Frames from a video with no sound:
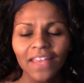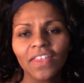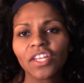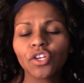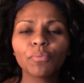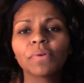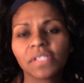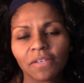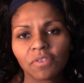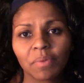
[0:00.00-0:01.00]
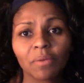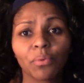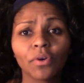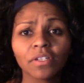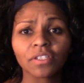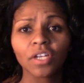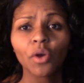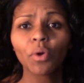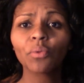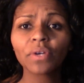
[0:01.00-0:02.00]
that you perceive to be important.
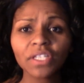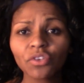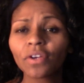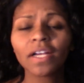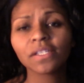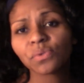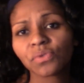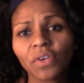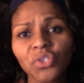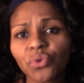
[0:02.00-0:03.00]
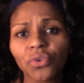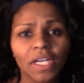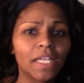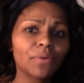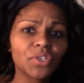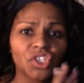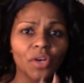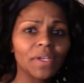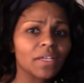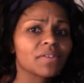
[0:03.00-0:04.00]
Well, when Uranus was retrograde, he was
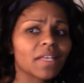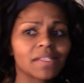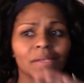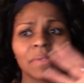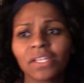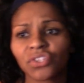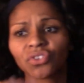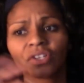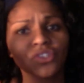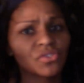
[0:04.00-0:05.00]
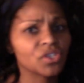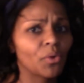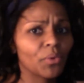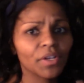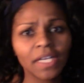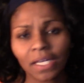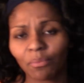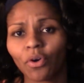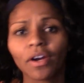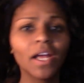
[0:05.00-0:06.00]
showing, he was like, some of these structures don't work
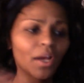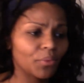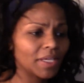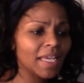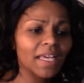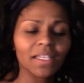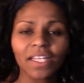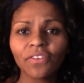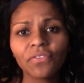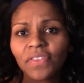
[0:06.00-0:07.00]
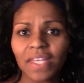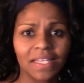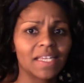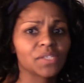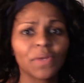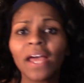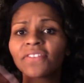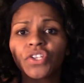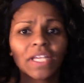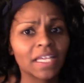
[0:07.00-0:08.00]
anymore. We can't live within these. We have
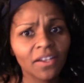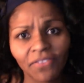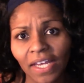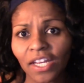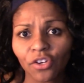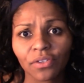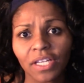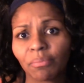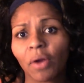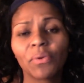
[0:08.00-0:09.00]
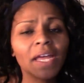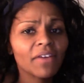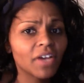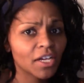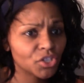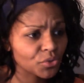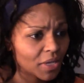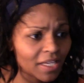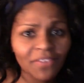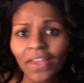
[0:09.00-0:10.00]
to innovate here, Libra. We have got to
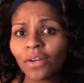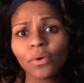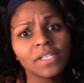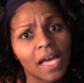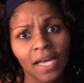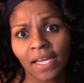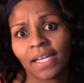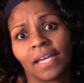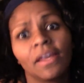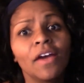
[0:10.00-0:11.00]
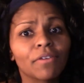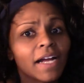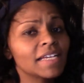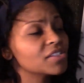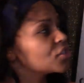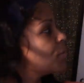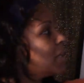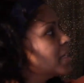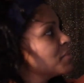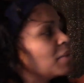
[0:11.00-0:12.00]
innovate or die, honey, right? So
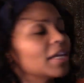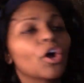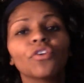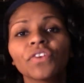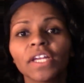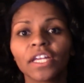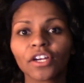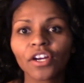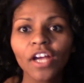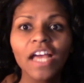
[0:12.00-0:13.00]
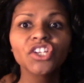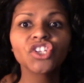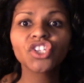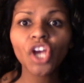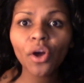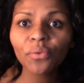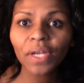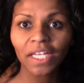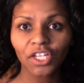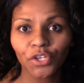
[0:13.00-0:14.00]
he has been over here
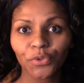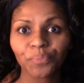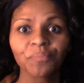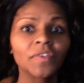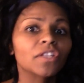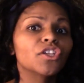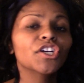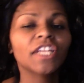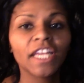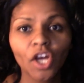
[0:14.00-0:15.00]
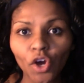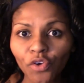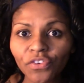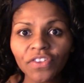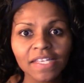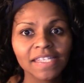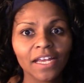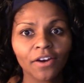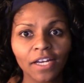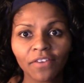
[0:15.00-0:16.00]
showing you looking over this
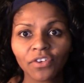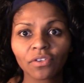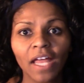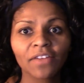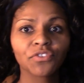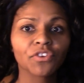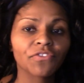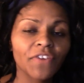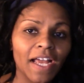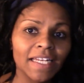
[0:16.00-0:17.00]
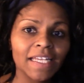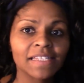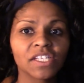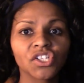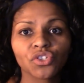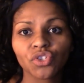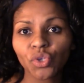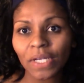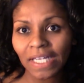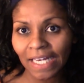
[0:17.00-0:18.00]
area of your life, your finances, your
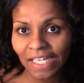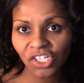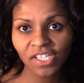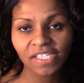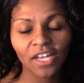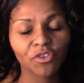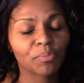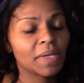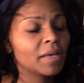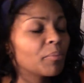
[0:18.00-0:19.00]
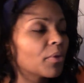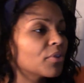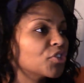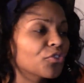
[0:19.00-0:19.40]
joint connections to other people, your